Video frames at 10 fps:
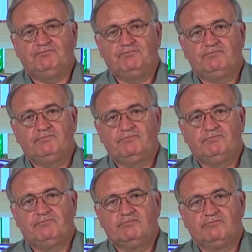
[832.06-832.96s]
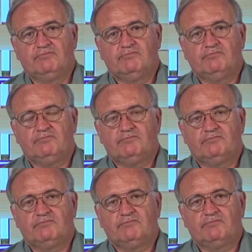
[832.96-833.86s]

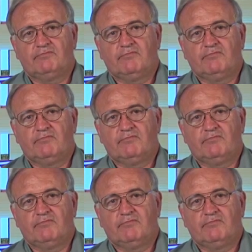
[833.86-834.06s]
Nobody speaks.